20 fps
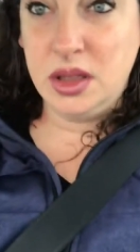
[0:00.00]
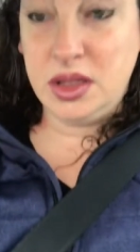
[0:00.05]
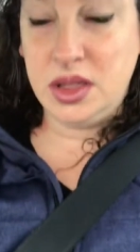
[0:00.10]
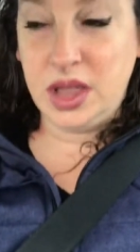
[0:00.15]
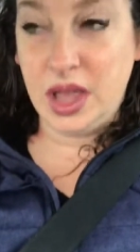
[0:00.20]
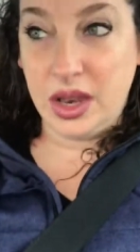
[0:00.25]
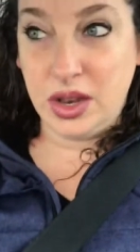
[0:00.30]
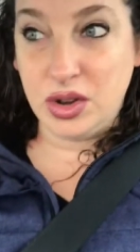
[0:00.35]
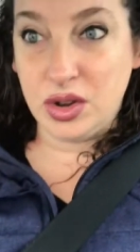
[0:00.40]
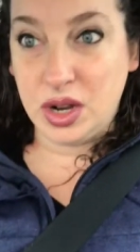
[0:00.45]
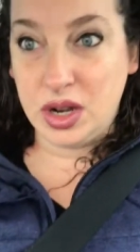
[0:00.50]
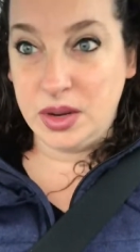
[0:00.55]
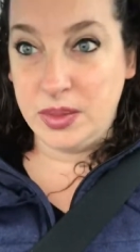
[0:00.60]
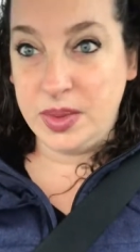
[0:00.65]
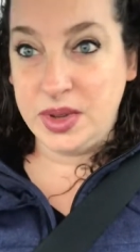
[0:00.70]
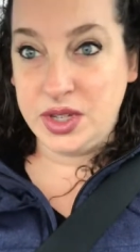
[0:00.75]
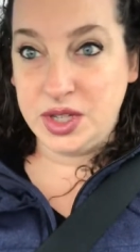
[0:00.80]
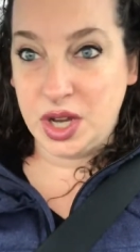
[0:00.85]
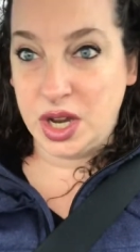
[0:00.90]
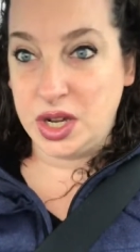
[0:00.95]
then you're going to
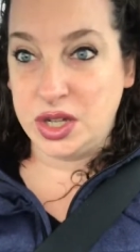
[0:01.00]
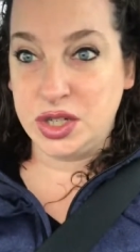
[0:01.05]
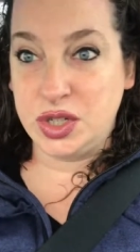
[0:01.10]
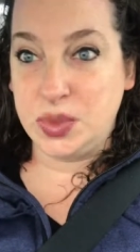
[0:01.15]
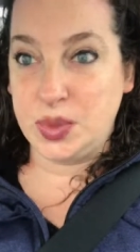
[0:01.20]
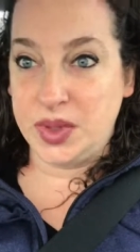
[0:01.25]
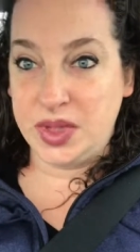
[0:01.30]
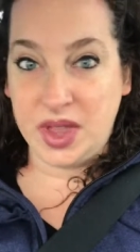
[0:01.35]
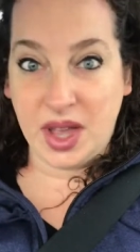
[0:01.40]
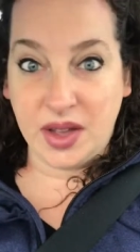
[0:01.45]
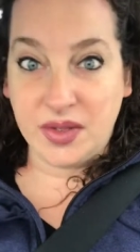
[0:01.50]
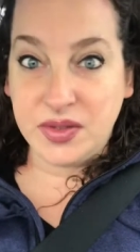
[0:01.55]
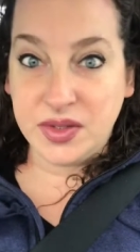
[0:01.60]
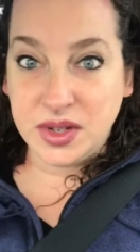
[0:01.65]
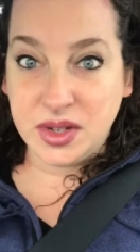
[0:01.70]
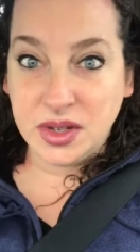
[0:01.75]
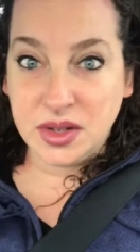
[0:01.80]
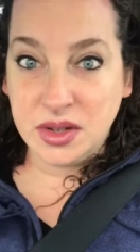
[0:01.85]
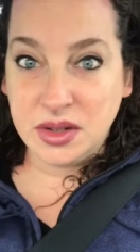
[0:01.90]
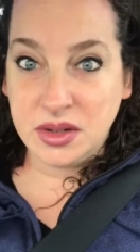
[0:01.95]
be charged with
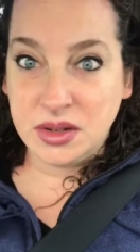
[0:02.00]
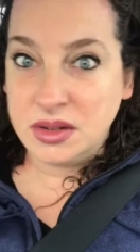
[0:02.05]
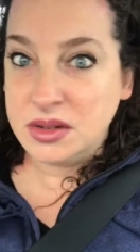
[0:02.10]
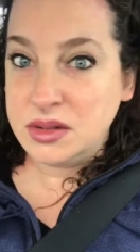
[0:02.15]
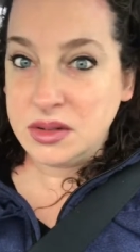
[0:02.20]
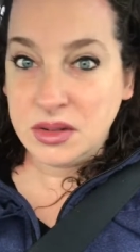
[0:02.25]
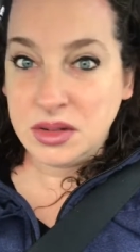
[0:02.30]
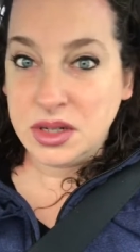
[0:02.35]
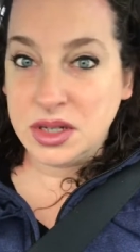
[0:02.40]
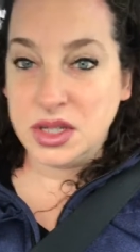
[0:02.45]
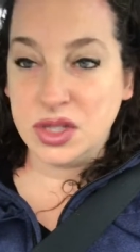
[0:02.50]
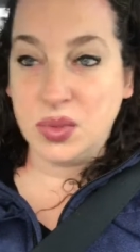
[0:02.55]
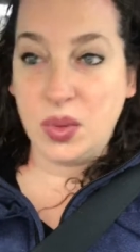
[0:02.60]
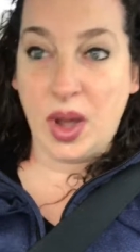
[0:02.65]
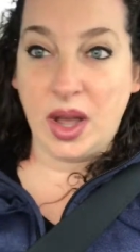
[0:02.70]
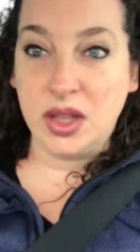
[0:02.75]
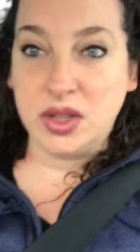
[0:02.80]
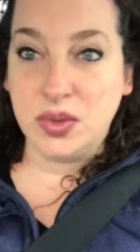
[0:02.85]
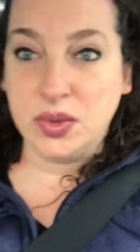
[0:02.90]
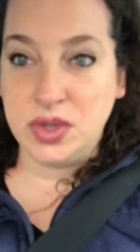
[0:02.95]
theft. Because
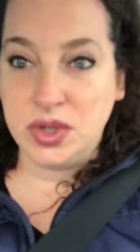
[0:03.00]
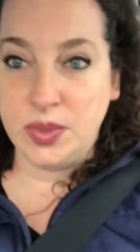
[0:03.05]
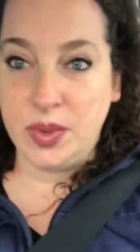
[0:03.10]
why else would